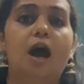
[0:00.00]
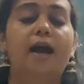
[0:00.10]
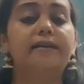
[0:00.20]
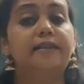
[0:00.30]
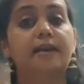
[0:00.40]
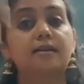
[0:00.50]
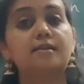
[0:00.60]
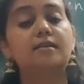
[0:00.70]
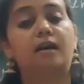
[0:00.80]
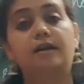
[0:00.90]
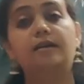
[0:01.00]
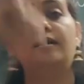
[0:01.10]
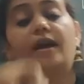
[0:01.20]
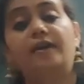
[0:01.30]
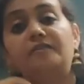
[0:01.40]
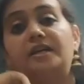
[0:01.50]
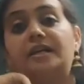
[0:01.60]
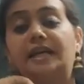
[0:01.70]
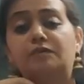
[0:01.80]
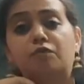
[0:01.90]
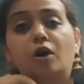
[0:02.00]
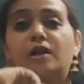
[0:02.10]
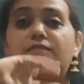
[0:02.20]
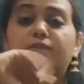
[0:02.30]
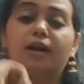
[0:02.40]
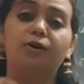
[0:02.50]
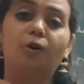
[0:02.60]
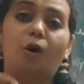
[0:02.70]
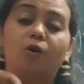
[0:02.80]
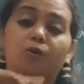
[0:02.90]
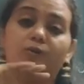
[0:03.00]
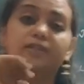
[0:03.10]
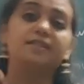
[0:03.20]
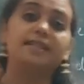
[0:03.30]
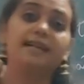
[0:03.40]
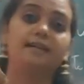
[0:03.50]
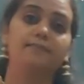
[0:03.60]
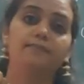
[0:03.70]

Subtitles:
And there is sudden heavy rainfall and flood all over the state.